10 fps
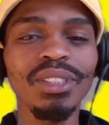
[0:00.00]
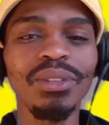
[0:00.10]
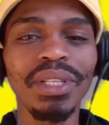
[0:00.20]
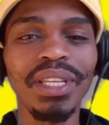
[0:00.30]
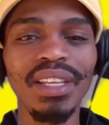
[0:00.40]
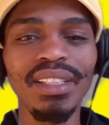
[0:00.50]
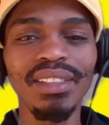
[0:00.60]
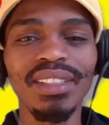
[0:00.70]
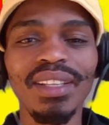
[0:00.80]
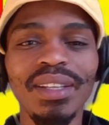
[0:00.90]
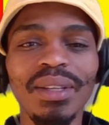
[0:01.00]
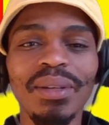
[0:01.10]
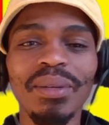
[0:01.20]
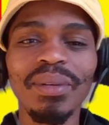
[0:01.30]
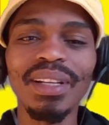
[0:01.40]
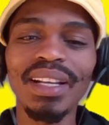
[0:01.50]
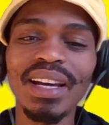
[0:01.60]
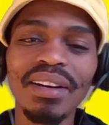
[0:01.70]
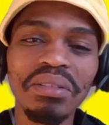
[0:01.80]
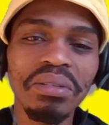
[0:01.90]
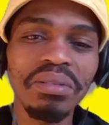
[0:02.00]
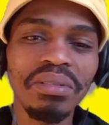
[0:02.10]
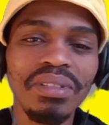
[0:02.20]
Okay. And now